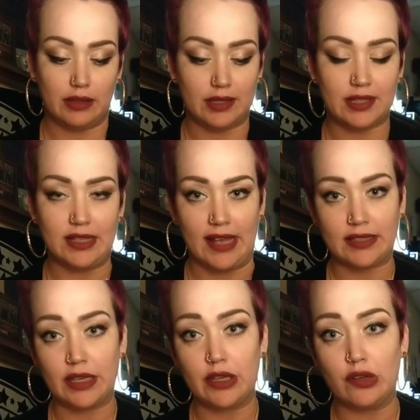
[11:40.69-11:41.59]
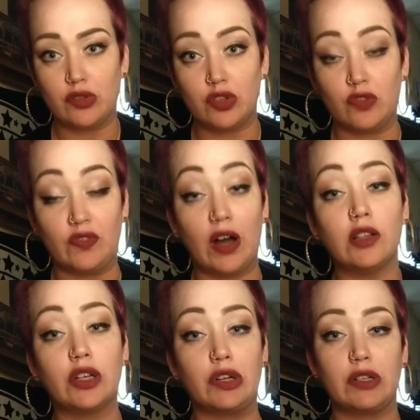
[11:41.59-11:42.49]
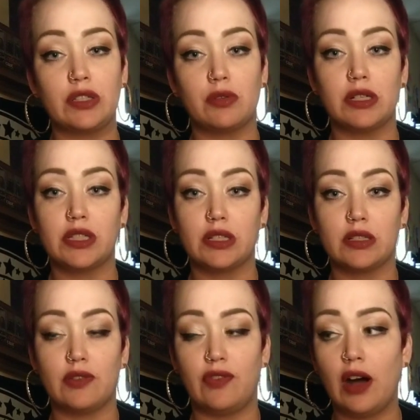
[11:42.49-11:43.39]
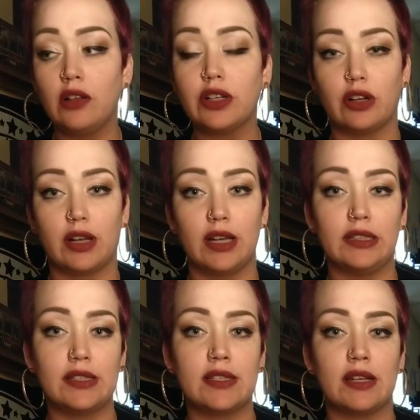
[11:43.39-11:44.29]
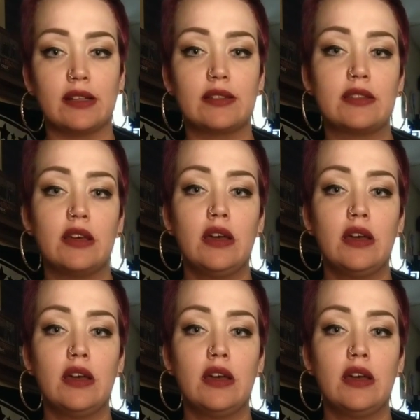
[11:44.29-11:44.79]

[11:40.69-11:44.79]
This is asking you to follow your intuition, to follow your gut instincts.